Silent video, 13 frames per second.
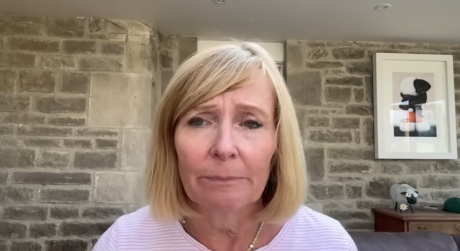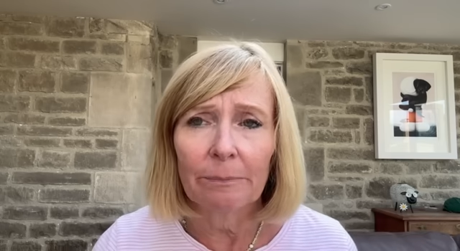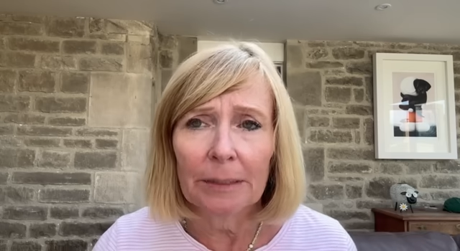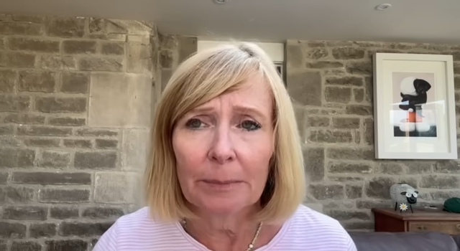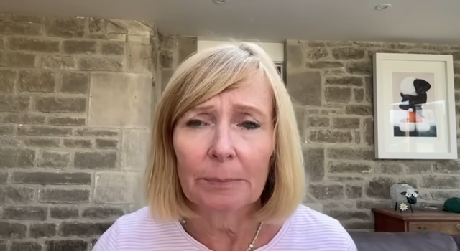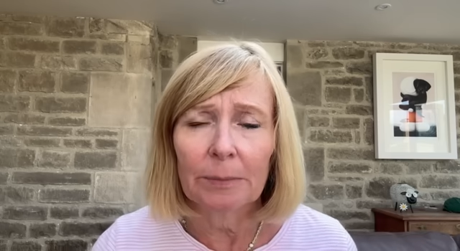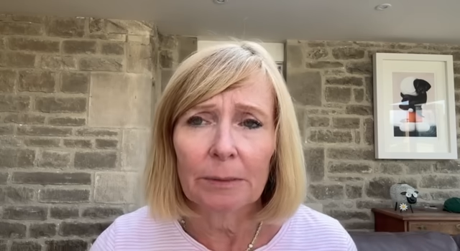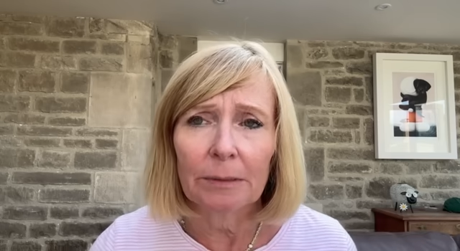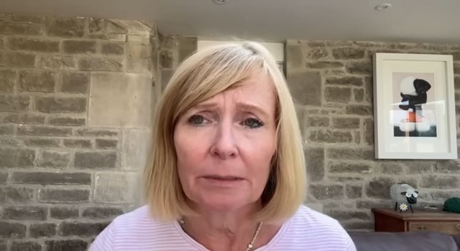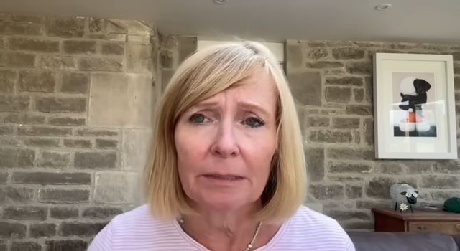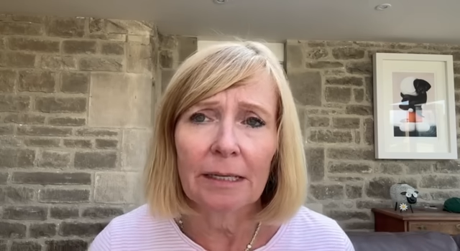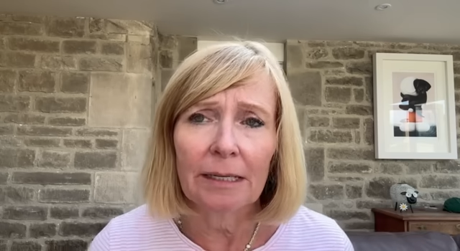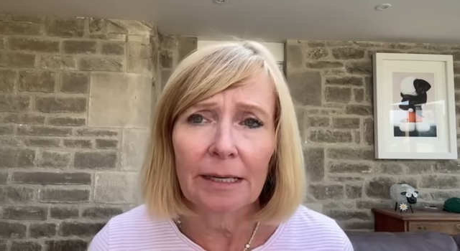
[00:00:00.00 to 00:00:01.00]

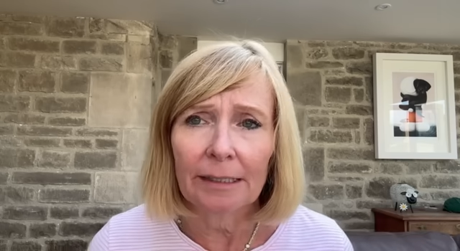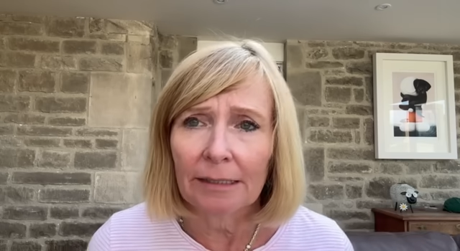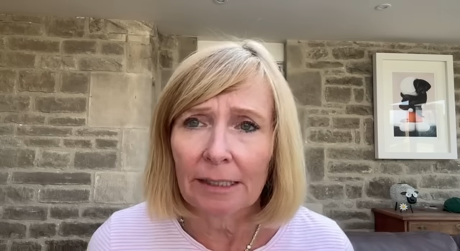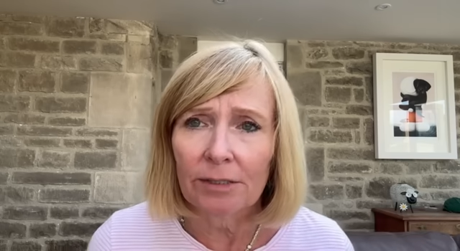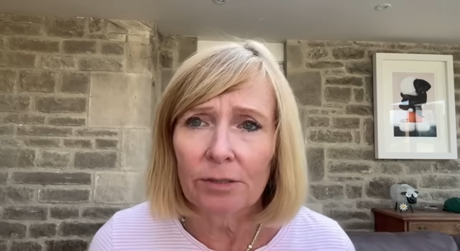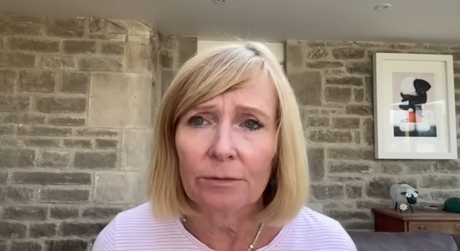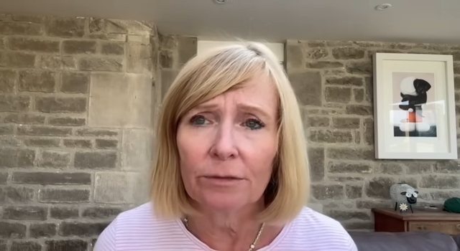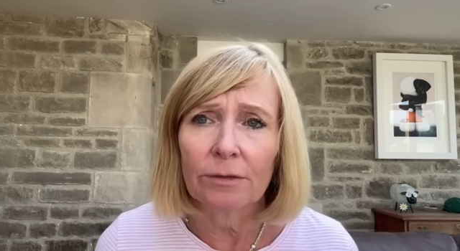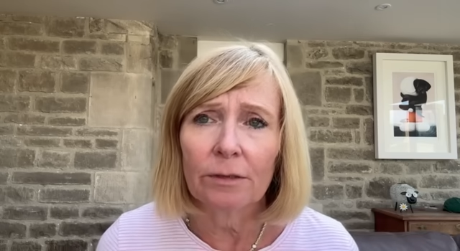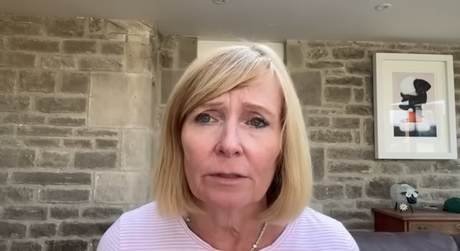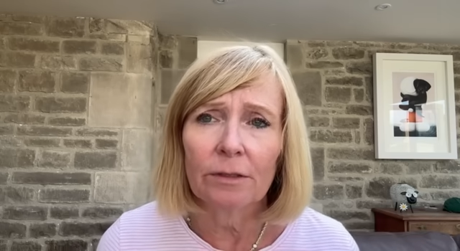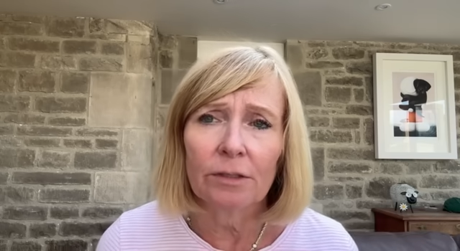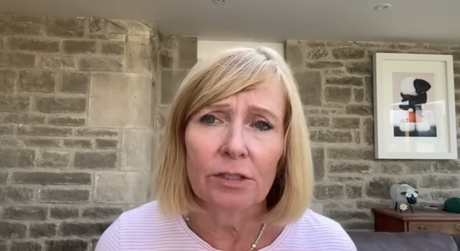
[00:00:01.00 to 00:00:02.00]
people like Nigel
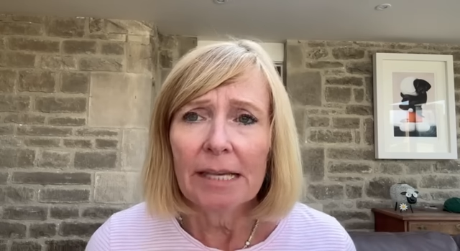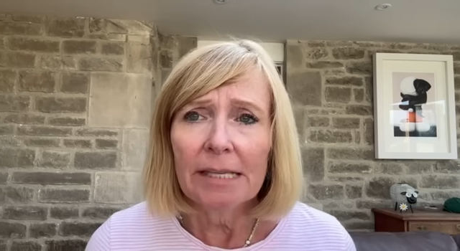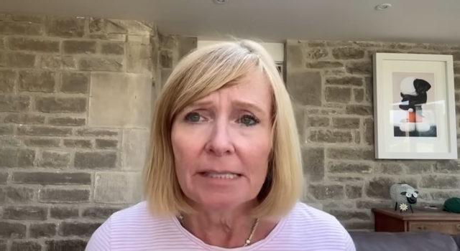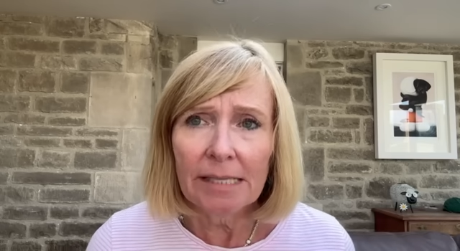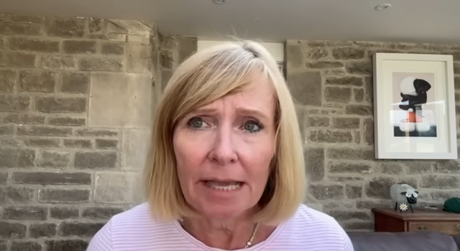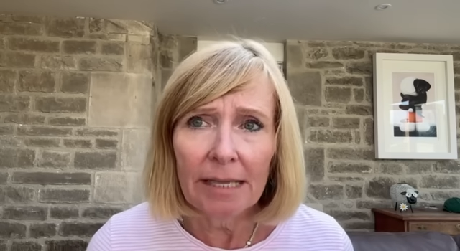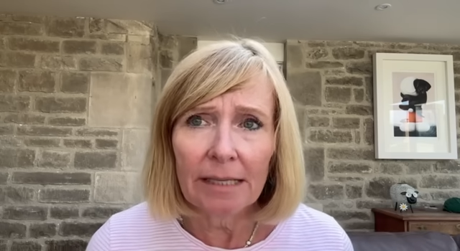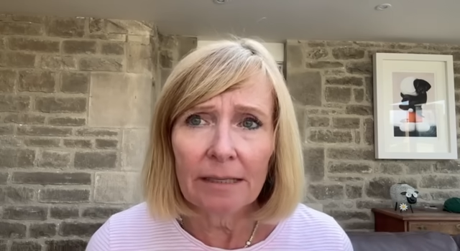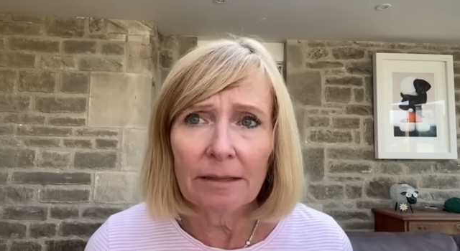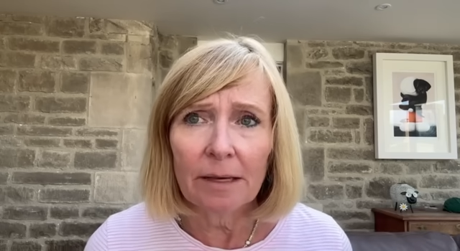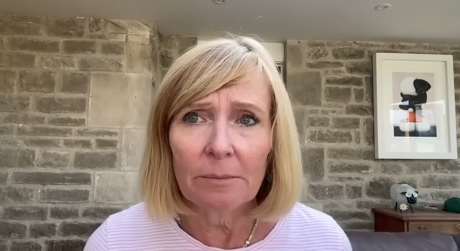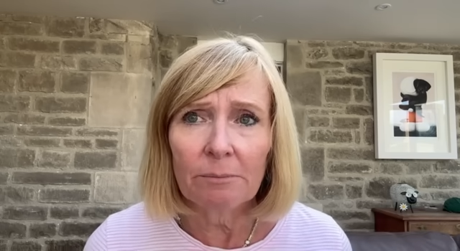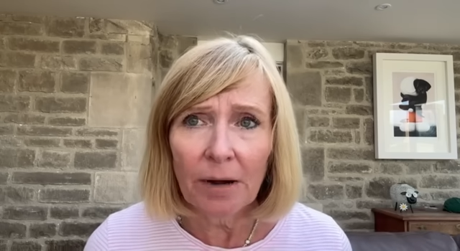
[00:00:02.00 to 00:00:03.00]
Farage saying
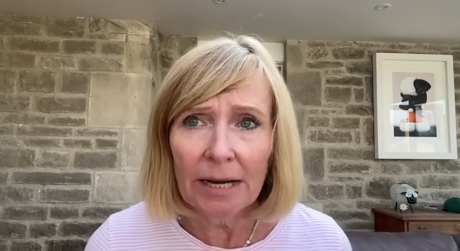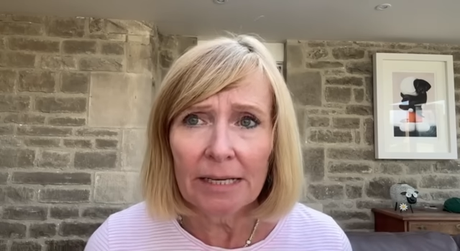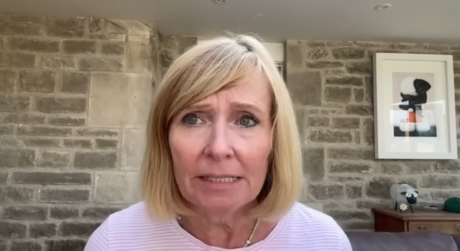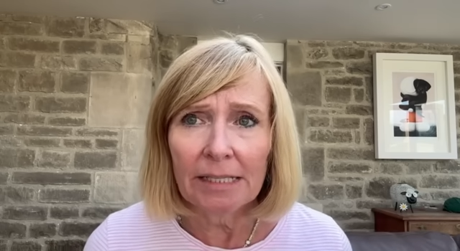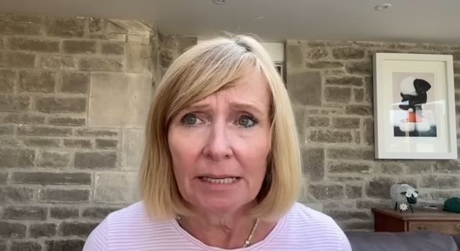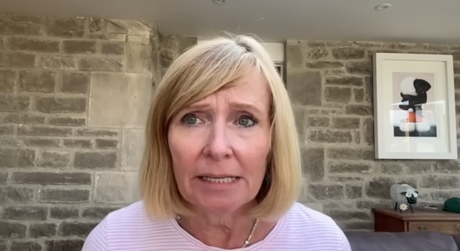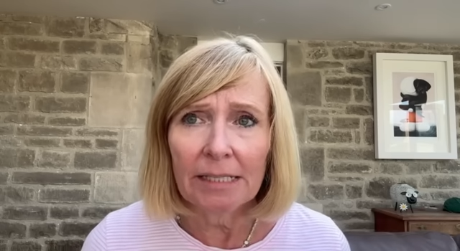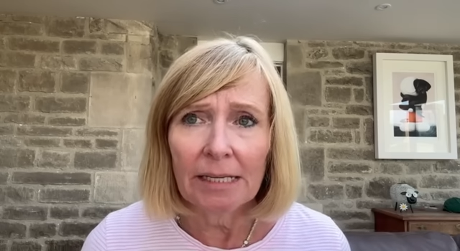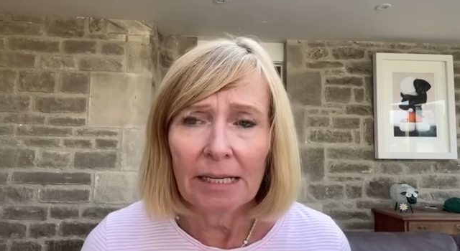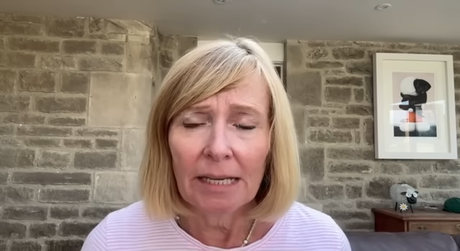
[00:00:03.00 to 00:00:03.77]
that Brexit